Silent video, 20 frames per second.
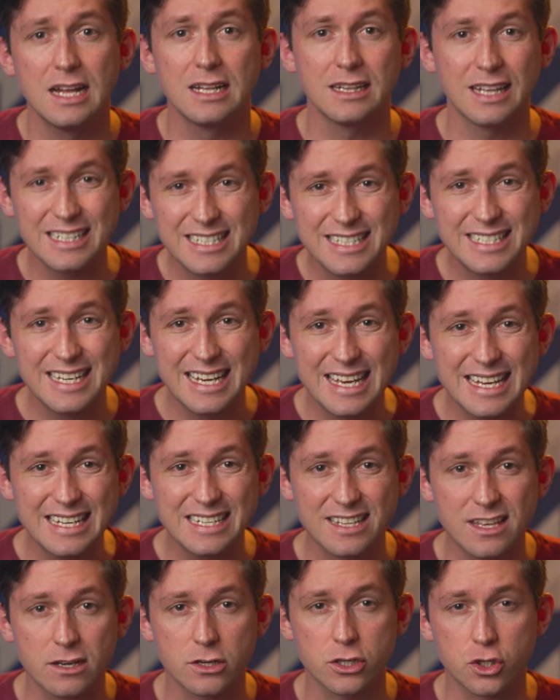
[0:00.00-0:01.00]
Let's dig
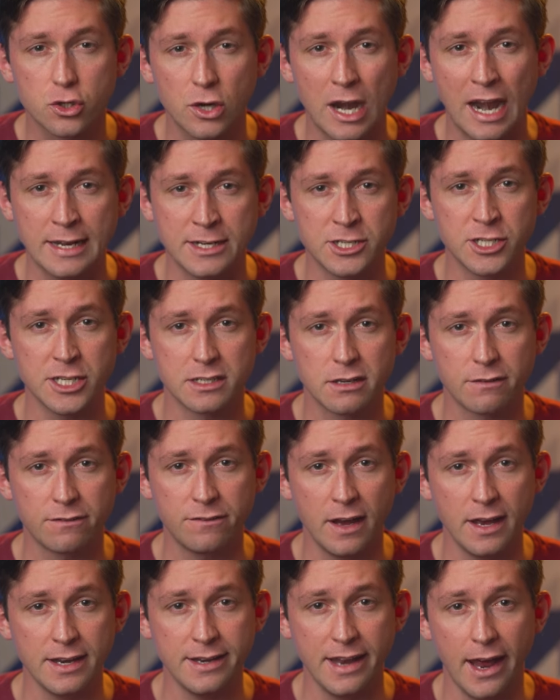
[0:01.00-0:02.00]
into their strategy to
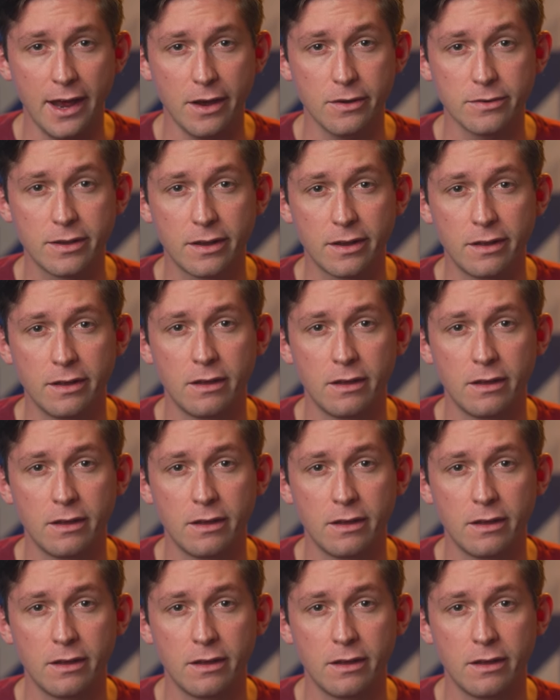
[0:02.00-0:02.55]
find out.